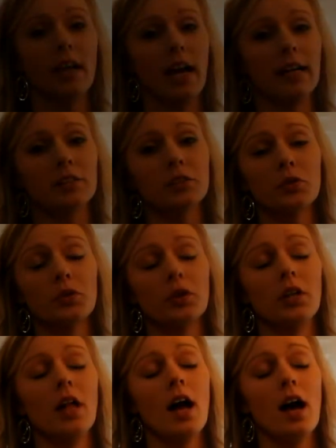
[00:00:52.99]
high
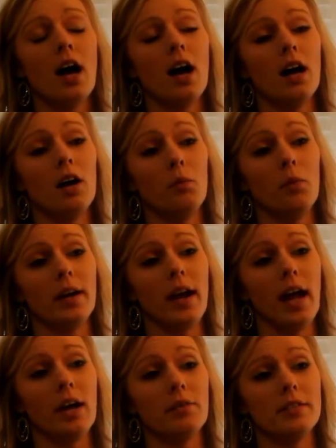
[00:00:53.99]
school, when
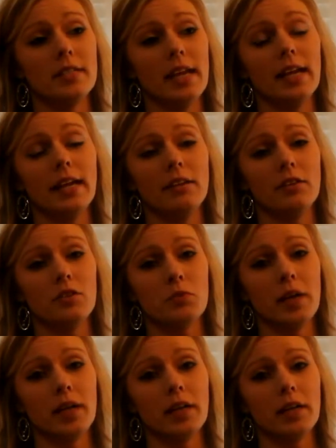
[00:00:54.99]
I was taking
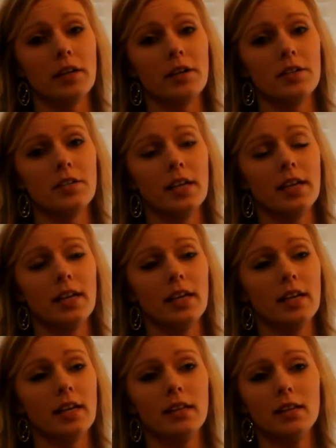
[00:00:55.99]
those painkillers,
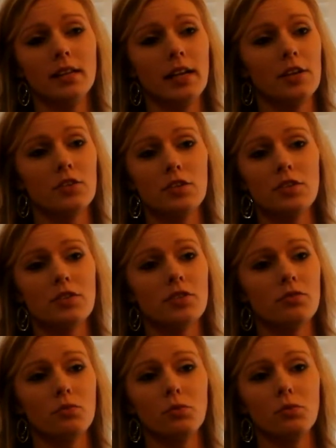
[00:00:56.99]
they
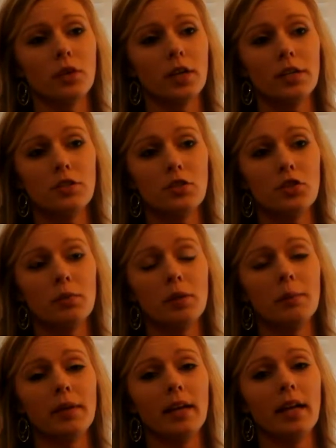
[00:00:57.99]
just were
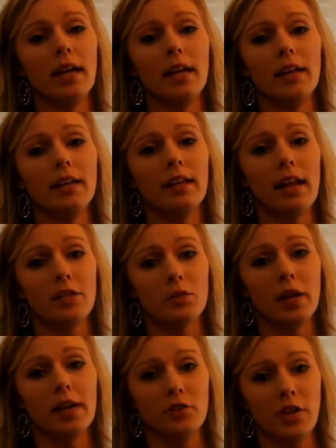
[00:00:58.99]
consuming me, and
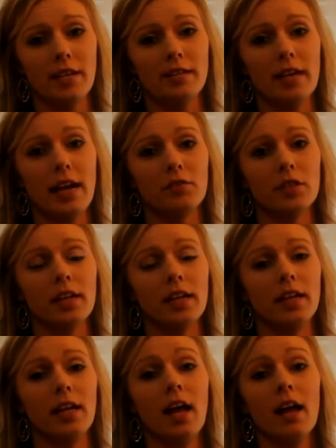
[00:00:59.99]
that's what I chased after,
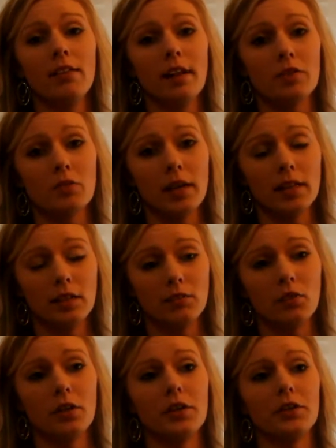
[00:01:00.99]
and that's what I looked
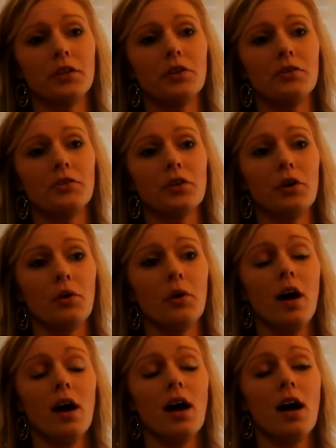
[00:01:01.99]
forward to.
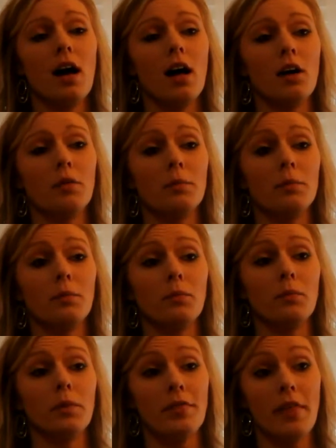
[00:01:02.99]
So
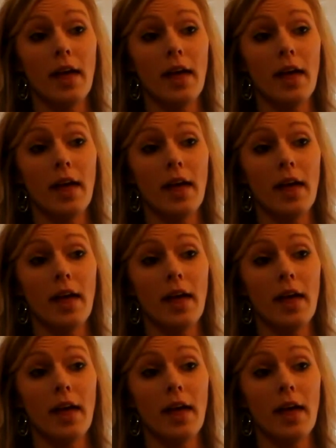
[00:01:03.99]
with